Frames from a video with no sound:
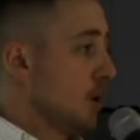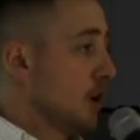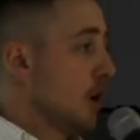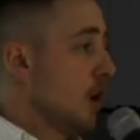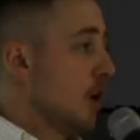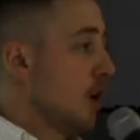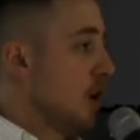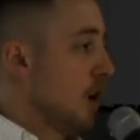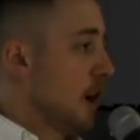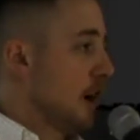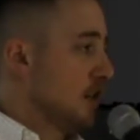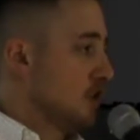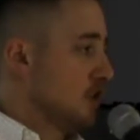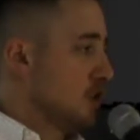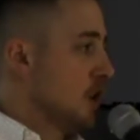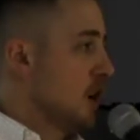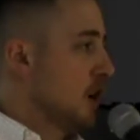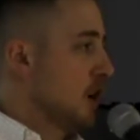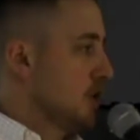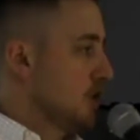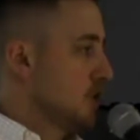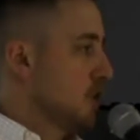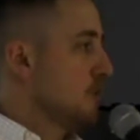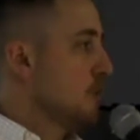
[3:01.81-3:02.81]
what we call
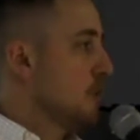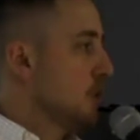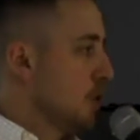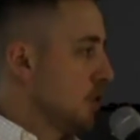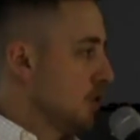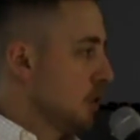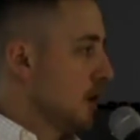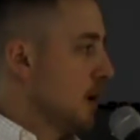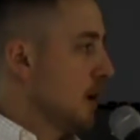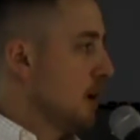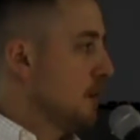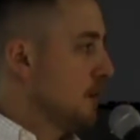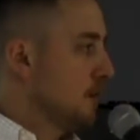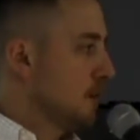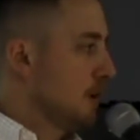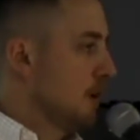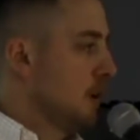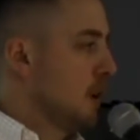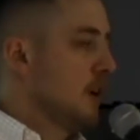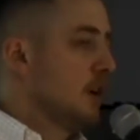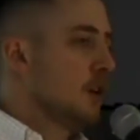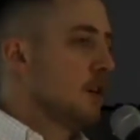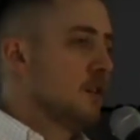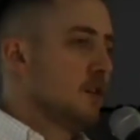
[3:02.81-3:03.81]
education programs.
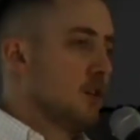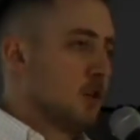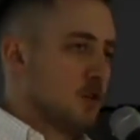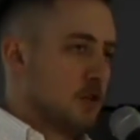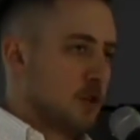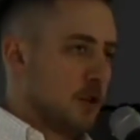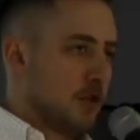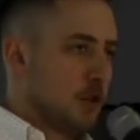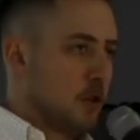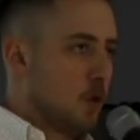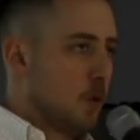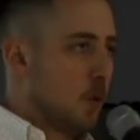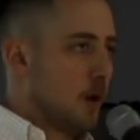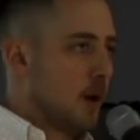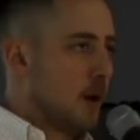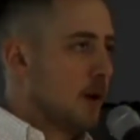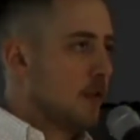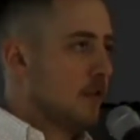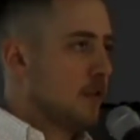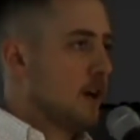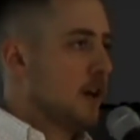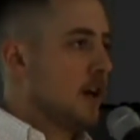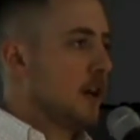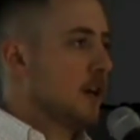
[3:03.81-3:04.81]
So it's just a
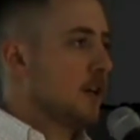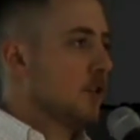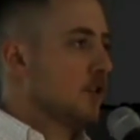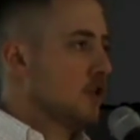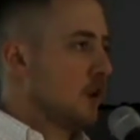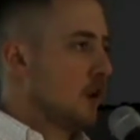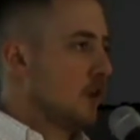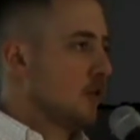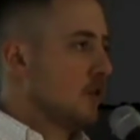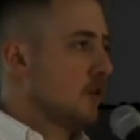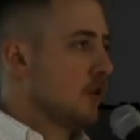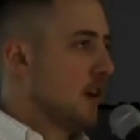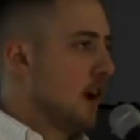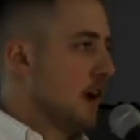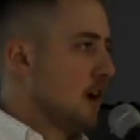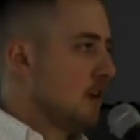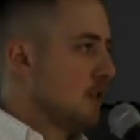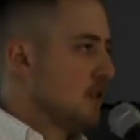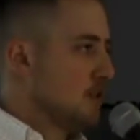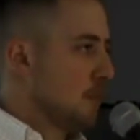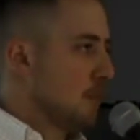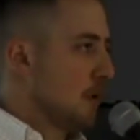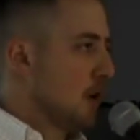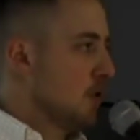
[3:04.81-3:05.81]
way of getting general
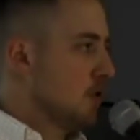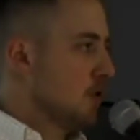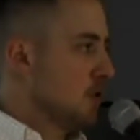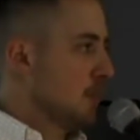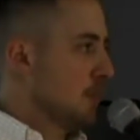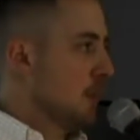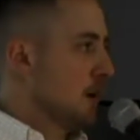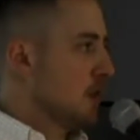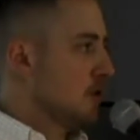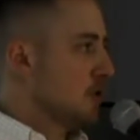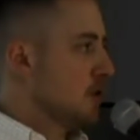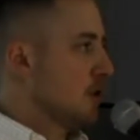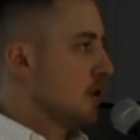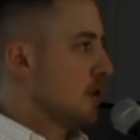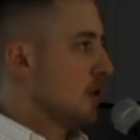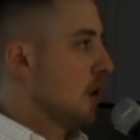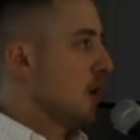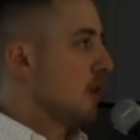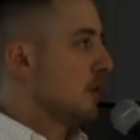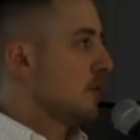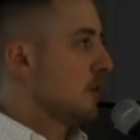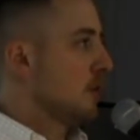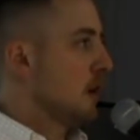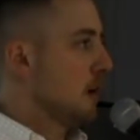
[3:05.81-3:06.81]
knowledge about dementia or
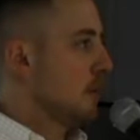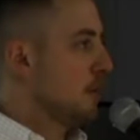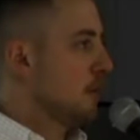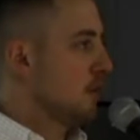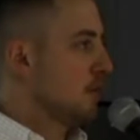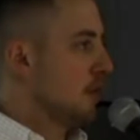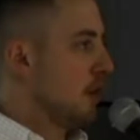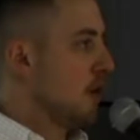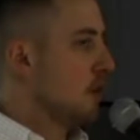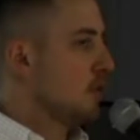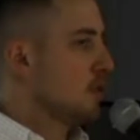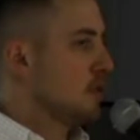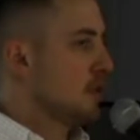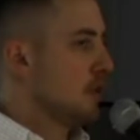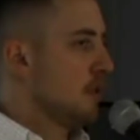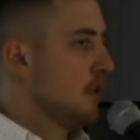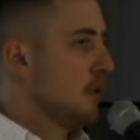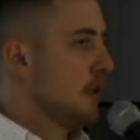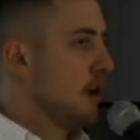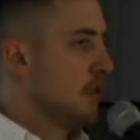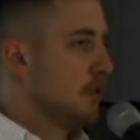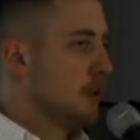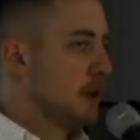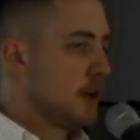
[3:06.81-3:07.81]
Alzheimer's out to the
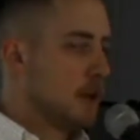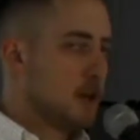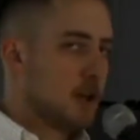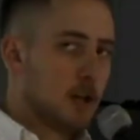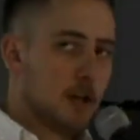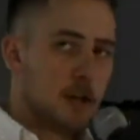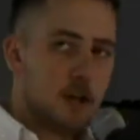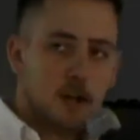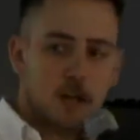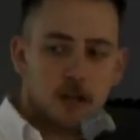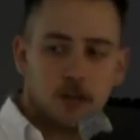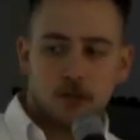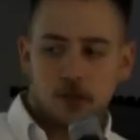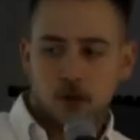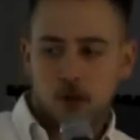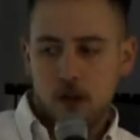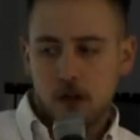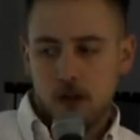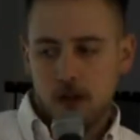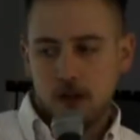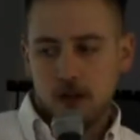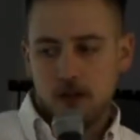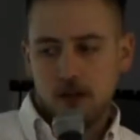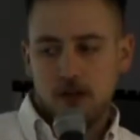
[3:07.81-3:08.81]
public. And so
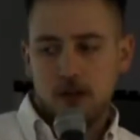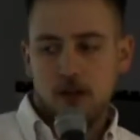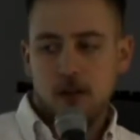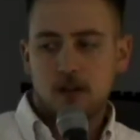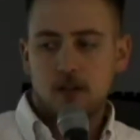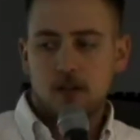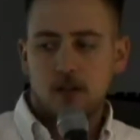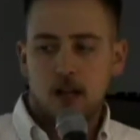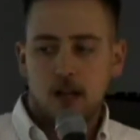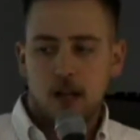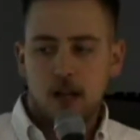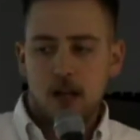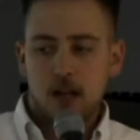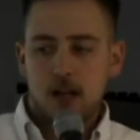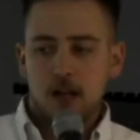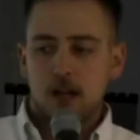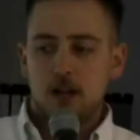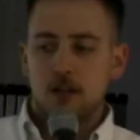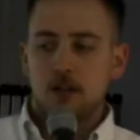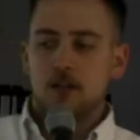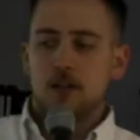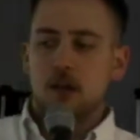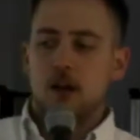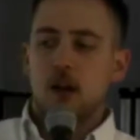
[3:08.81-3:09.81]
like I said,
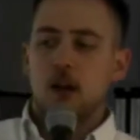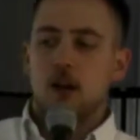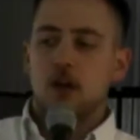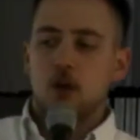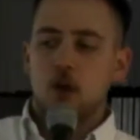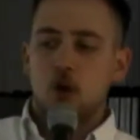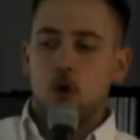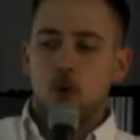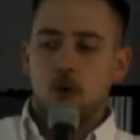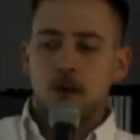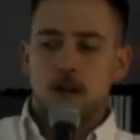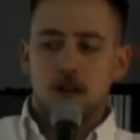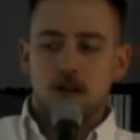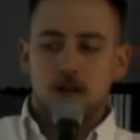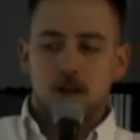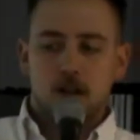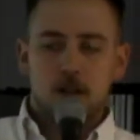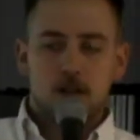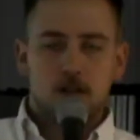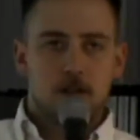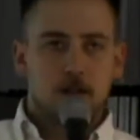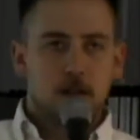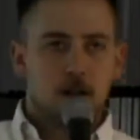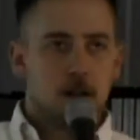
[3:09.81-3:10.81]
today is uh, knowing the
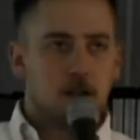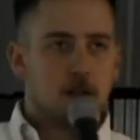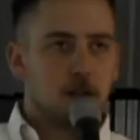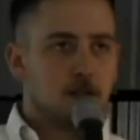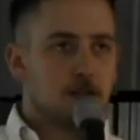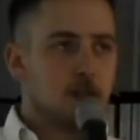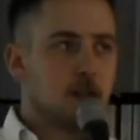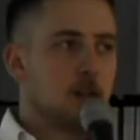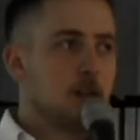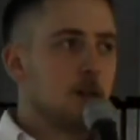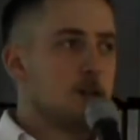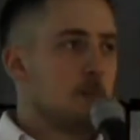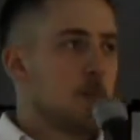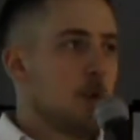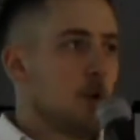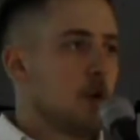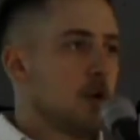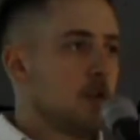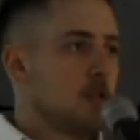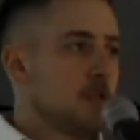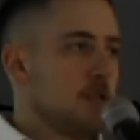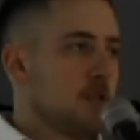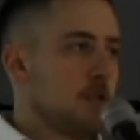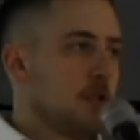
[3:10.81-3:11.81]
10 signs and the
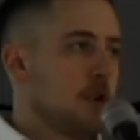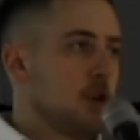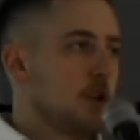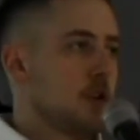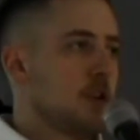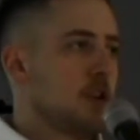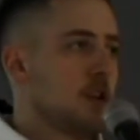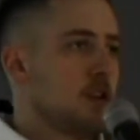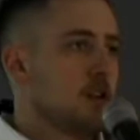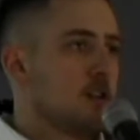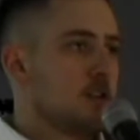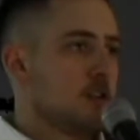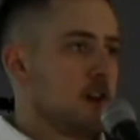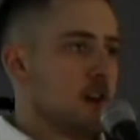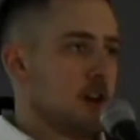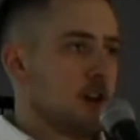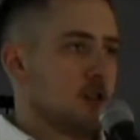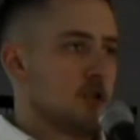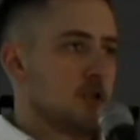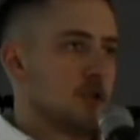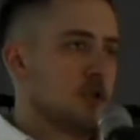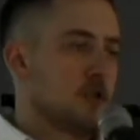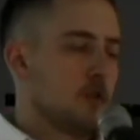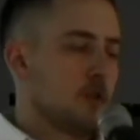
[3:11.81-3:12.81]
importance of early
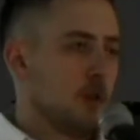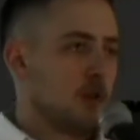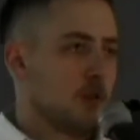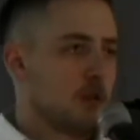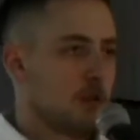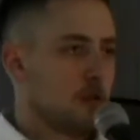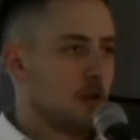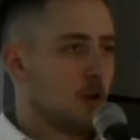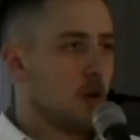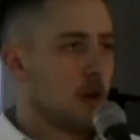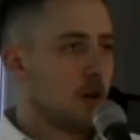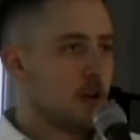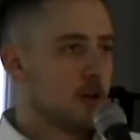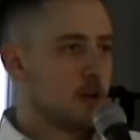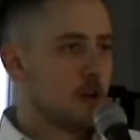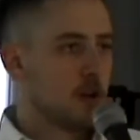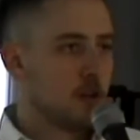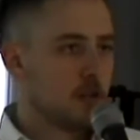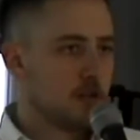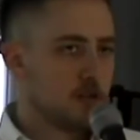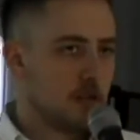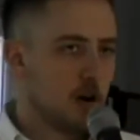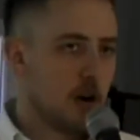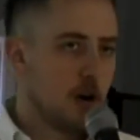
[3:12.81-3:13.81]
detection. So I'll just go ahead and
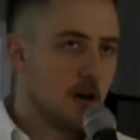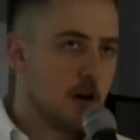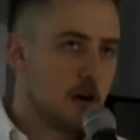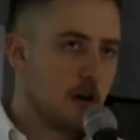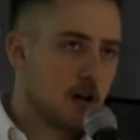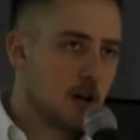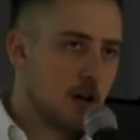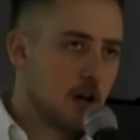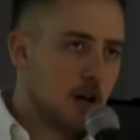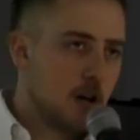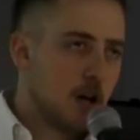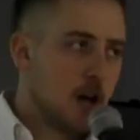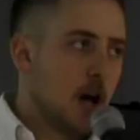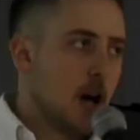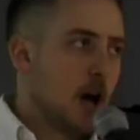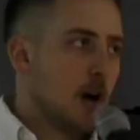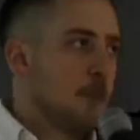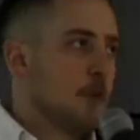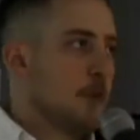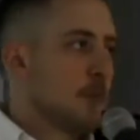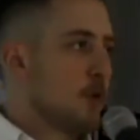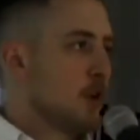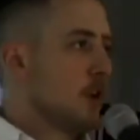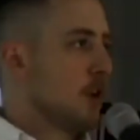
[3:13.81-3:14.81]
get started.
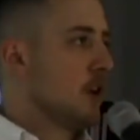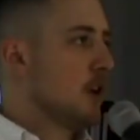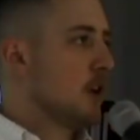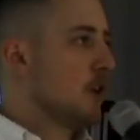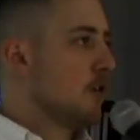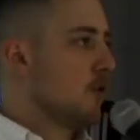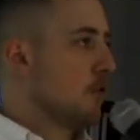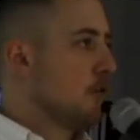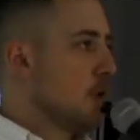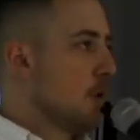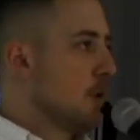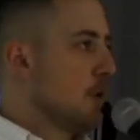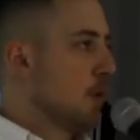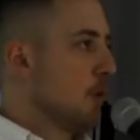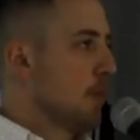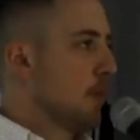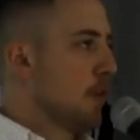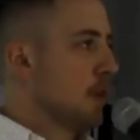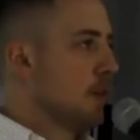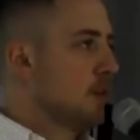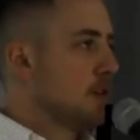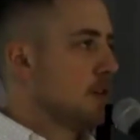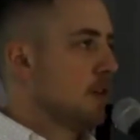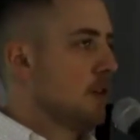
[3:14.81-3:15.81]
I'm a pretty informal
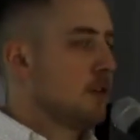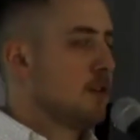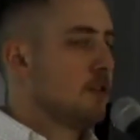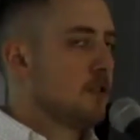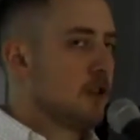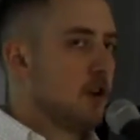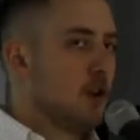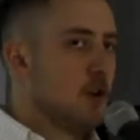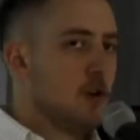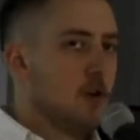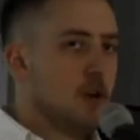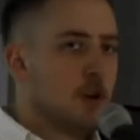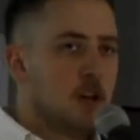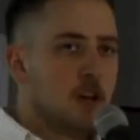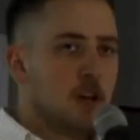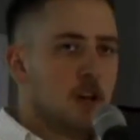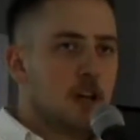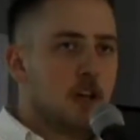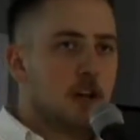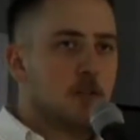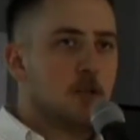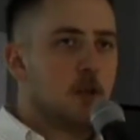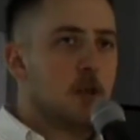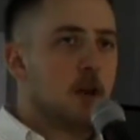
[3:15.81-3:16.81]
person, so
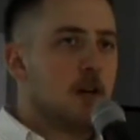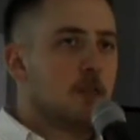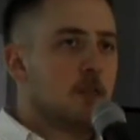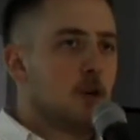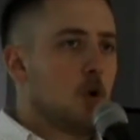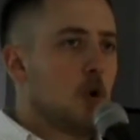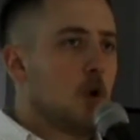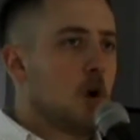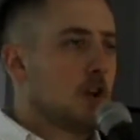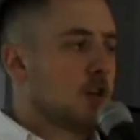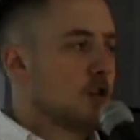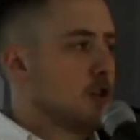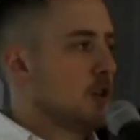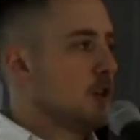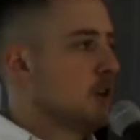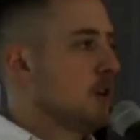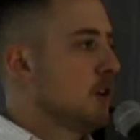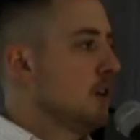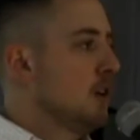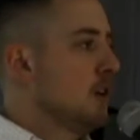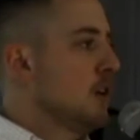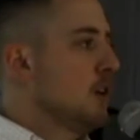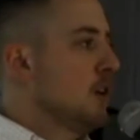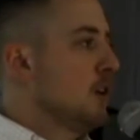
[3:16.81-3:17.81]
if you have a
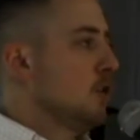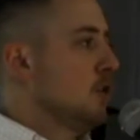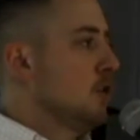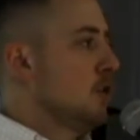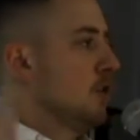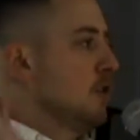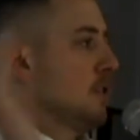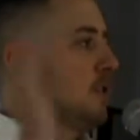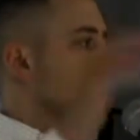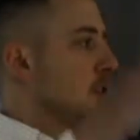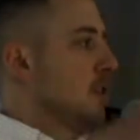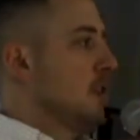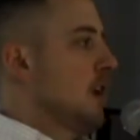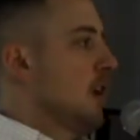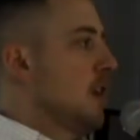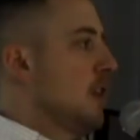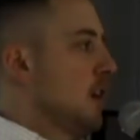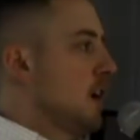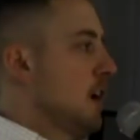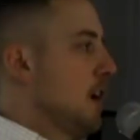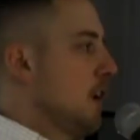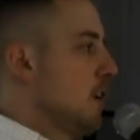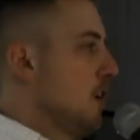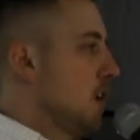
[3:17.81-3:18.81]
question, you can just
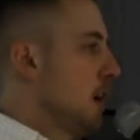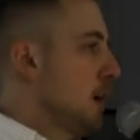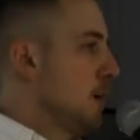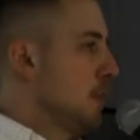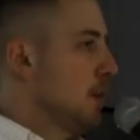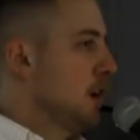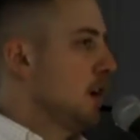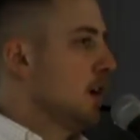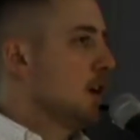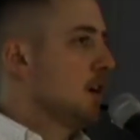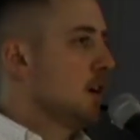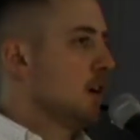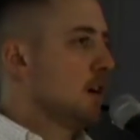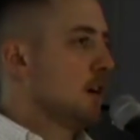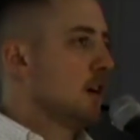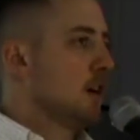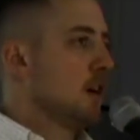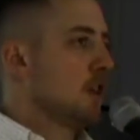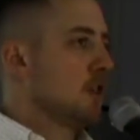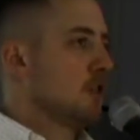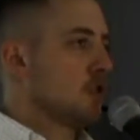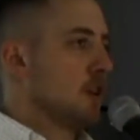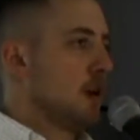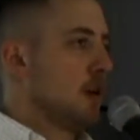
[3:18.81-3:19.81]
yell it out at me,
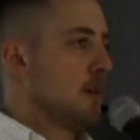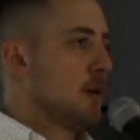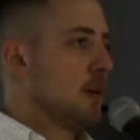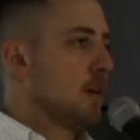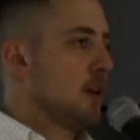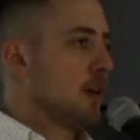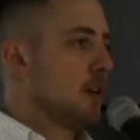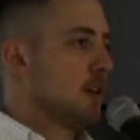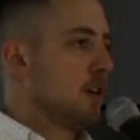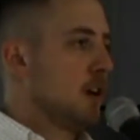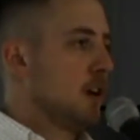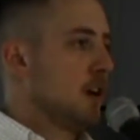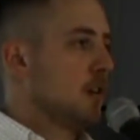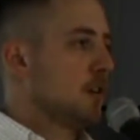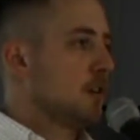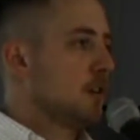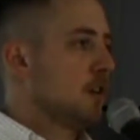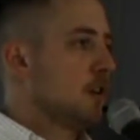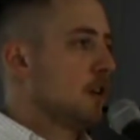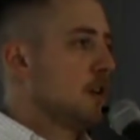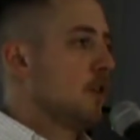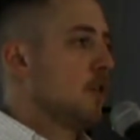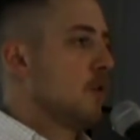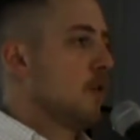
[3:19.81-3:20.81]
and I'll try my best to
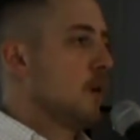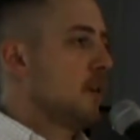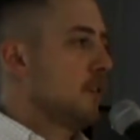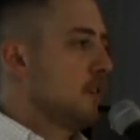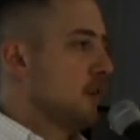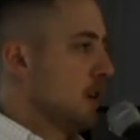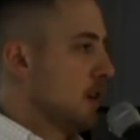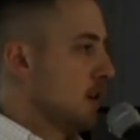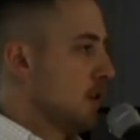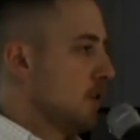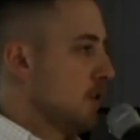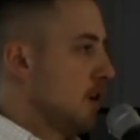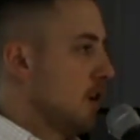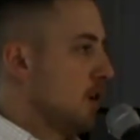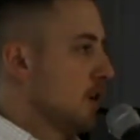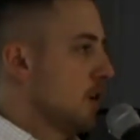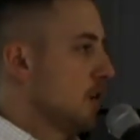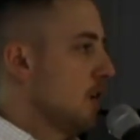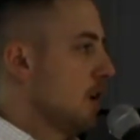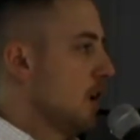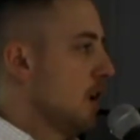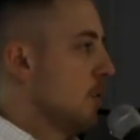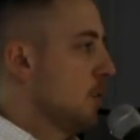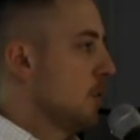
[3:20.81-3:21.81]
answer it. Otherwise, I can
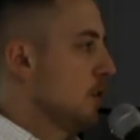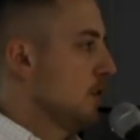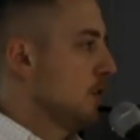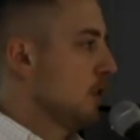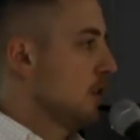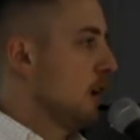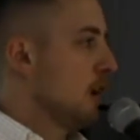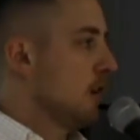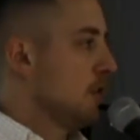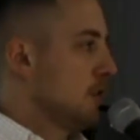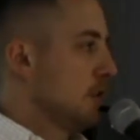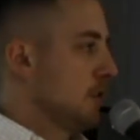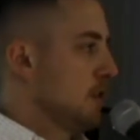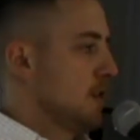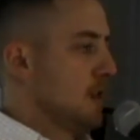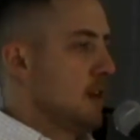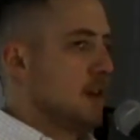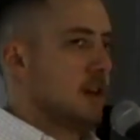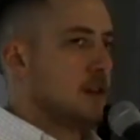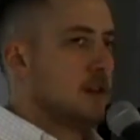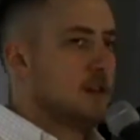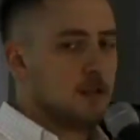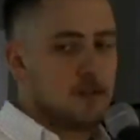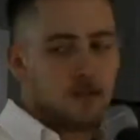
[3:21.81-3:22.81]
talk uh, with you guys at
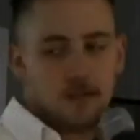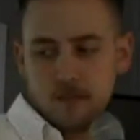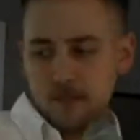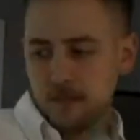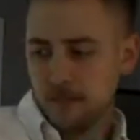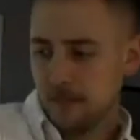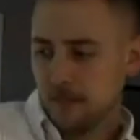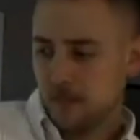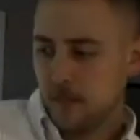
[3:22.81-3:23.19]
the end.